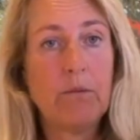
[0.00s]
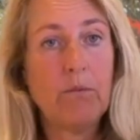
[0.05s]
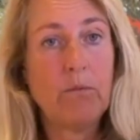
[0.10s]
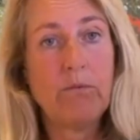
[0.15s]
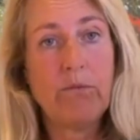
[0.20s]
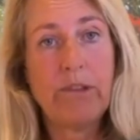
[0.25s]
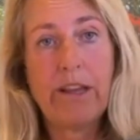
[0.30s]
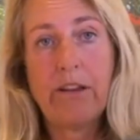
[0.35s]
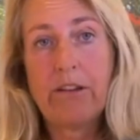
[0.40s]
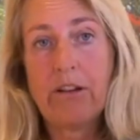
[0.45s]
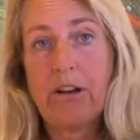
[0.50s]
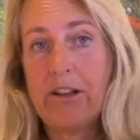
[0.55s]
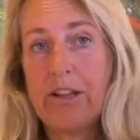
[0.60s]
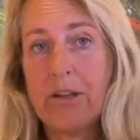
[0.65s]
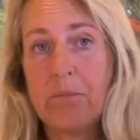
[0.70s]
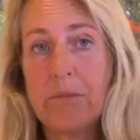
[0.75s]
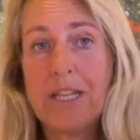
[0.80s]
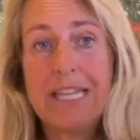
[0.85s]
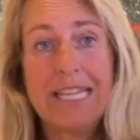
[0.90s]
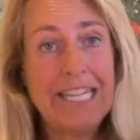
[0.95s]
they call them
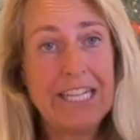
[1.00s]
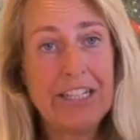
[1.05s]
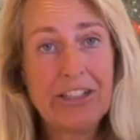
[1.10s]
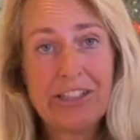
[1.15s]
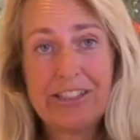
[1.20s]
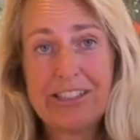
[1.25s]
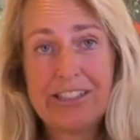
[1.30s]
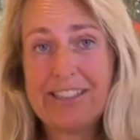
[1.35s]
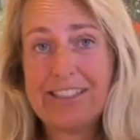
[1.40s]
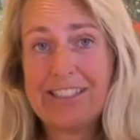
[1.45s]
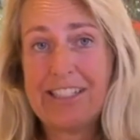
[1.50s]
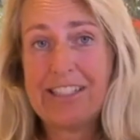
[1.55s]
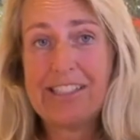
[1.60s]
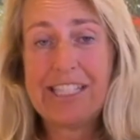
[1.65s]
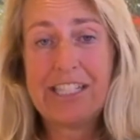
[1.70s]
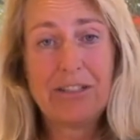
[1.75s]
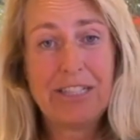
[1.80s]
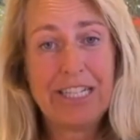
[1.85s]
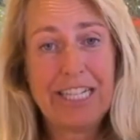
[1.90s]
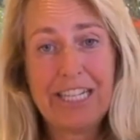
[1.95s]
the leaners because
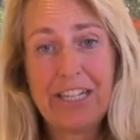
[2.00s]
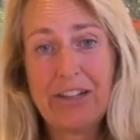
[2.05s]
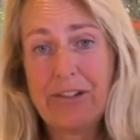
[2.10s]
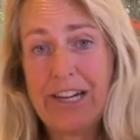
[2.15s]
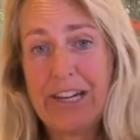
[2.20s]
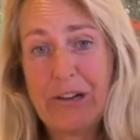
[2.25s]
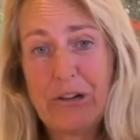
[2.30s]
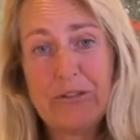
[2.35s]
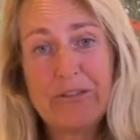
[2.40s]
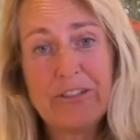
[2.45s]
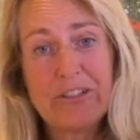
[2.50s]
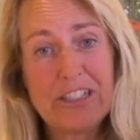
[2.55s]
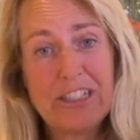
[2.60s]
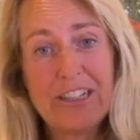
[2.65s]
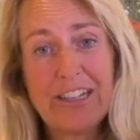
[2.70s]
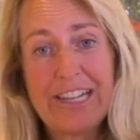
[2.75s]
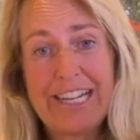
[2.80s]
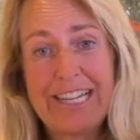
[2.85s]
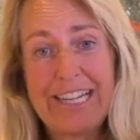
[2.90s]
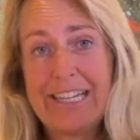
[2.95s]
they're leaning right over
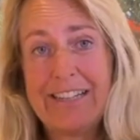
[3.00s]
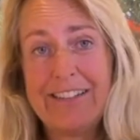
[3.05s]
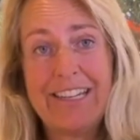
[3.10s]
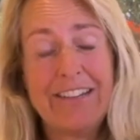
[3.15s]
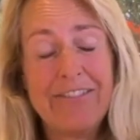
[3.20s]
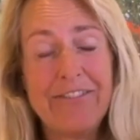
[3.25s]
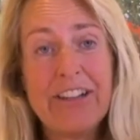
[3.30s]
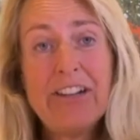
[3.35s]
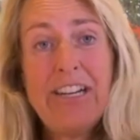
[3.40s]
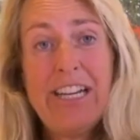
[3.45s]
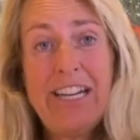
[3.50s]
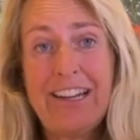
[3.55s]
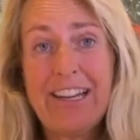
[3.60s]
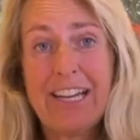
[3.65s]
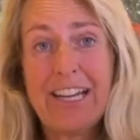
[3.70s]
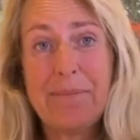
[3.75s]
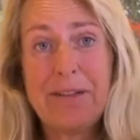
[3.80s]
in very,